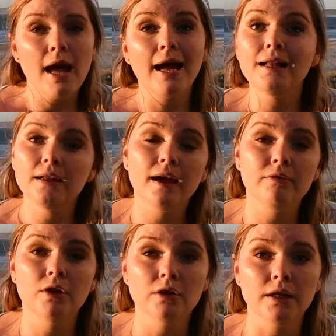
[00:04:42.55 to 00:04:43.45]
and
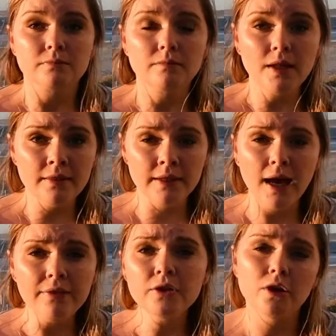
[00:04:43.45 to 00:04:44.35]
have a look at the
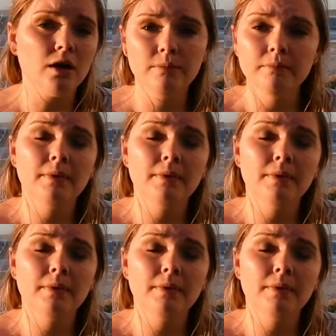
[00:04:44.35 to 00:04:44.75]
other dog.